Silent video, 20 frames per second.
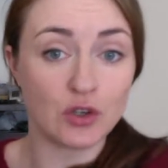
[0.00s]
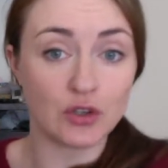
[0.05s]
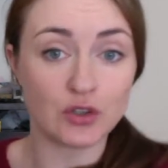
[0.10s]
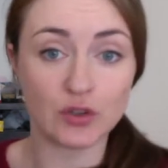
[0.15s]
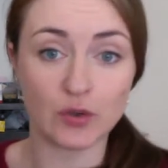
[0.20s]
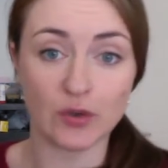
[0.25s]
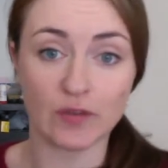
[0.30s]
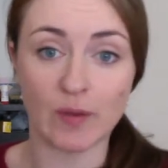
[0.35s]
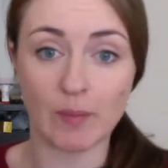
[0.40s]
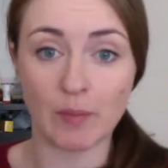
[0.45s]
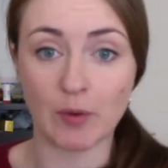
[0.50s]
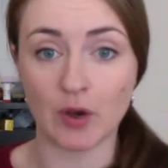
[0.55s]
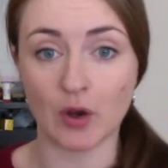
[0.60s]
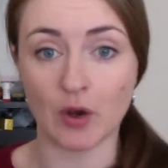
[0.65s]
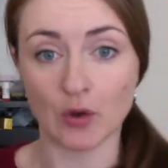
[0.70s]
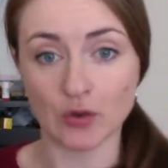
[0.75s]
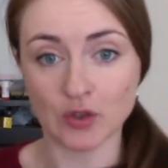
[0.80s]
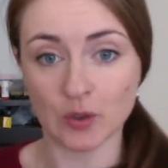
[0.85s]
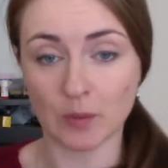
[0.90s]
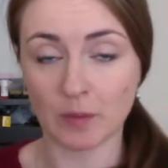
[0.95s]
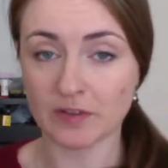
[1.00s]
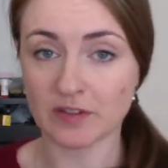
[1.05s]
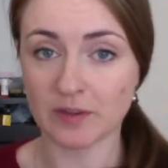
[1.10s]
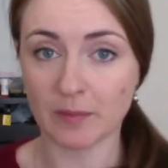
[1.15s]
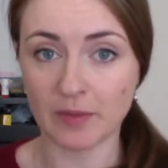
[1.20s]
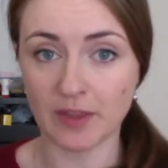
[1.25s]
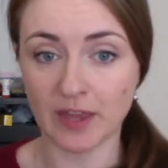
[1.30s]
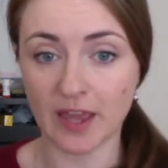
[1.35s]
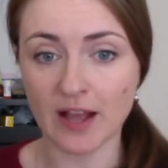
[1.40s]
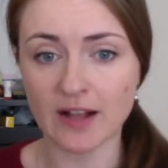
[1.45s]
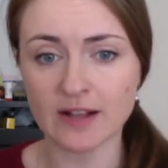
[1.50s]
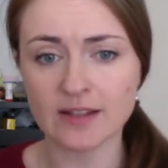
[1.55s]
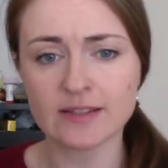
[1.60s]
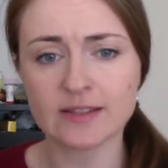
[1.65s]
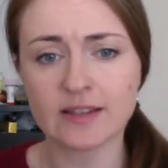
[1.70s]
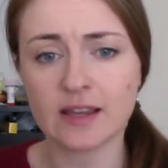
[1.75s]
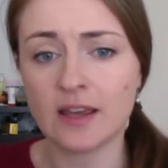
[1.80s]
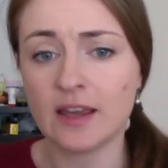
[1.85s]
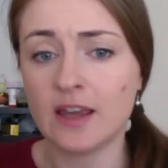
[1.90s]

So if I put it on top of something else,